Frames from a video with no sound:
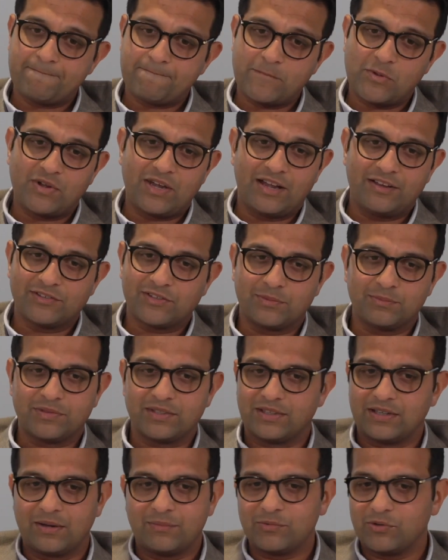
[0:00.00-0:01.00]
You have
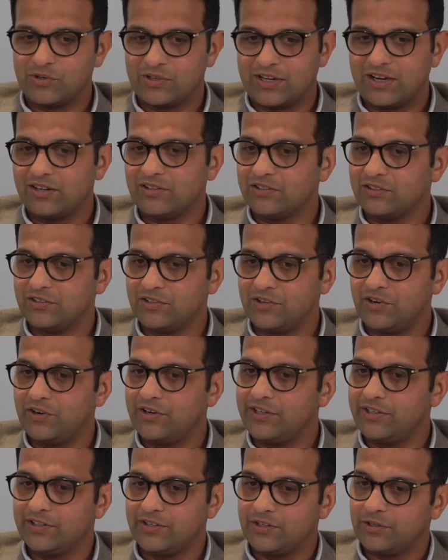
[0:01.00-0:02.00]
something, I'm going to get a little
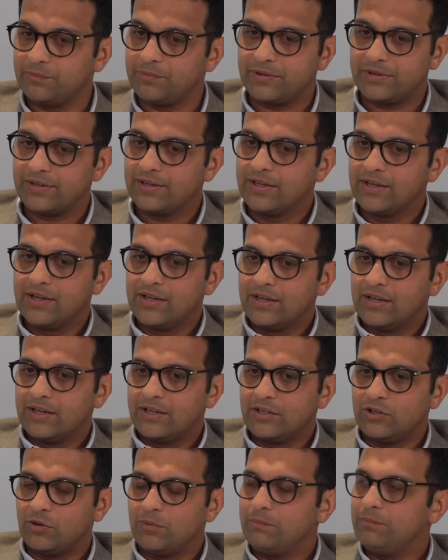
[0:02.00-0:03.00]
nerdy here, but
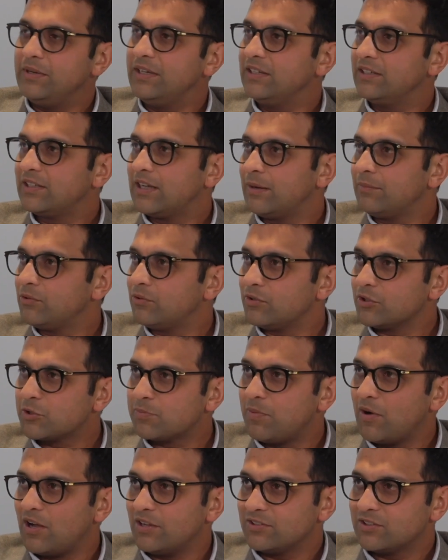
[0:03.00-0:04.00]
mean time to
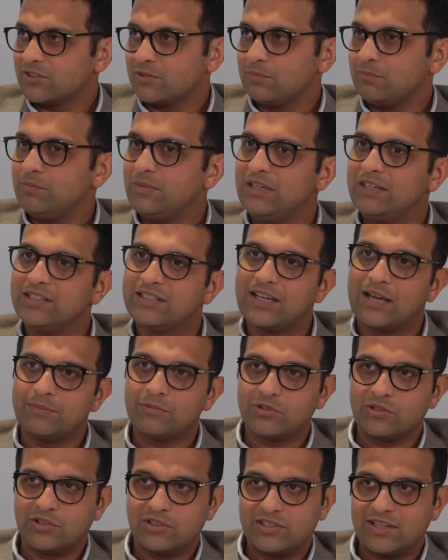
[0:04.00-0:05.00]
response, mean time
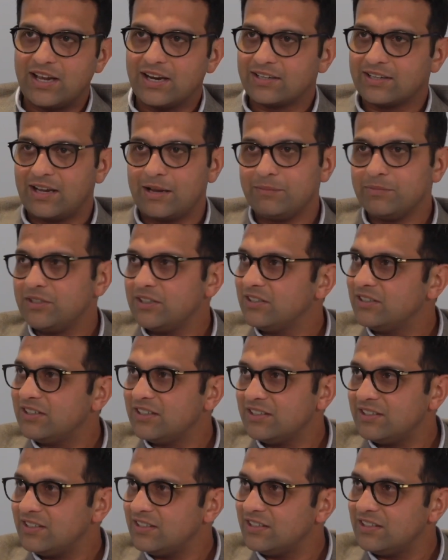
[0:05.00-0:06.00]
to detect,
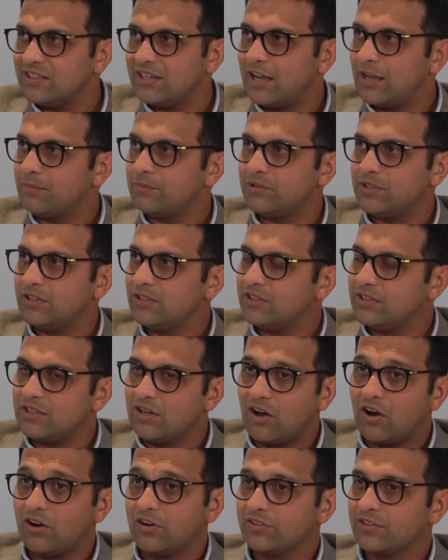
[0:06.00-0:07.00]
MTTD,
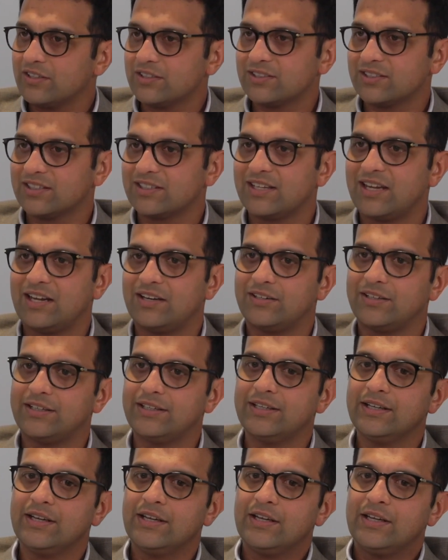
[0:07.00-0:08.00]
MTTR, things like that,
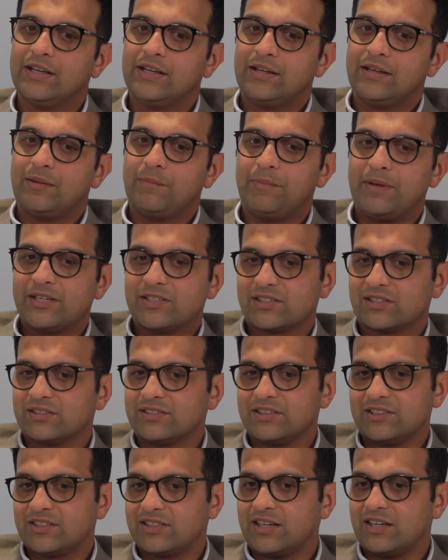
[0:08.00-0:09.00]
right?
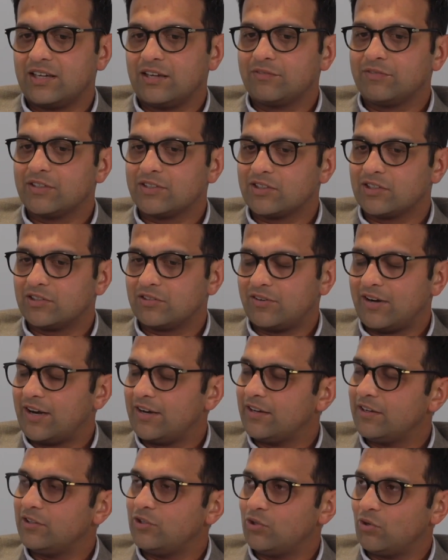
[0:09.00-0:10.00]
Basically, it's saying if there's a
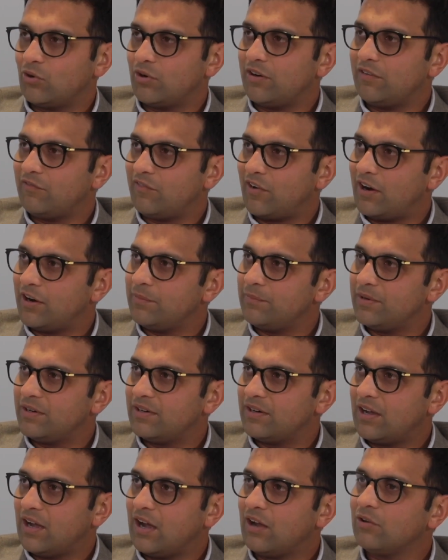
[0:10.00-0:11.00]
threat in your
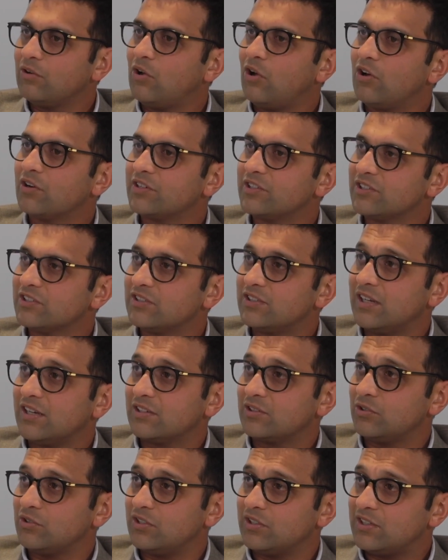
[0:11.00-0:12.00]
environment, how long does it
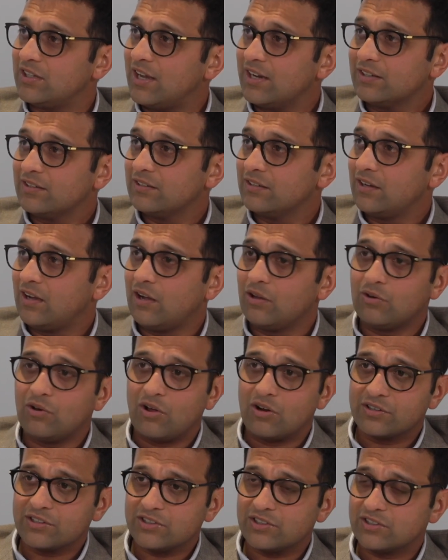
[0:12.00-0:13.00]
take to detect? How
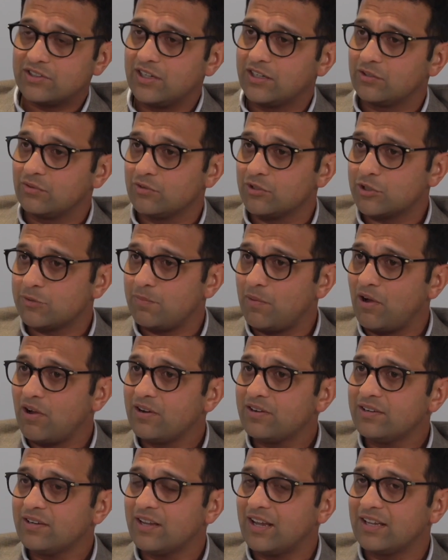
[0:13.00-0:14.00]
long does it take to
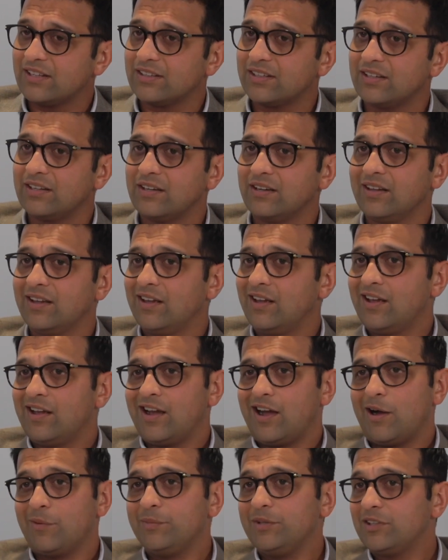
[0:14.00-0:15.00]
respond? And then
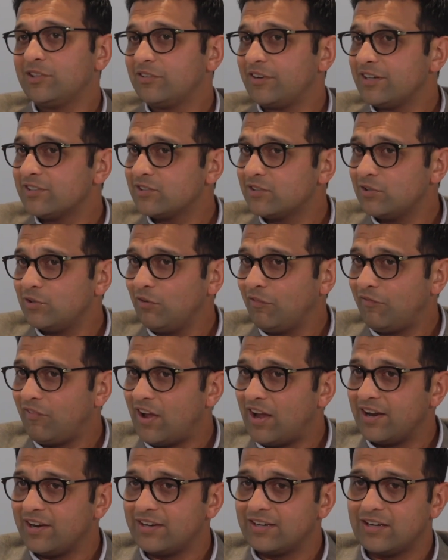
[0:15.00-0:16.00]
how many threats did you
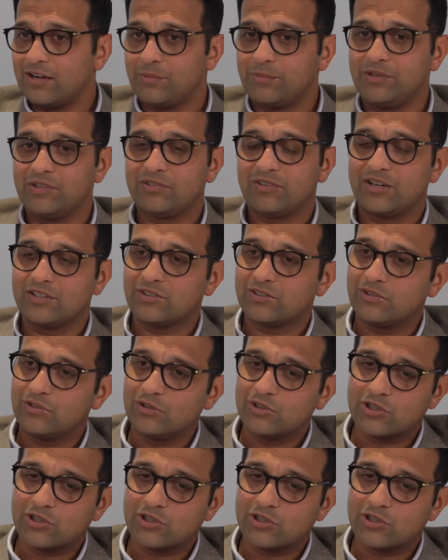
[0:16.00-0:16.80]
find? How many threats did you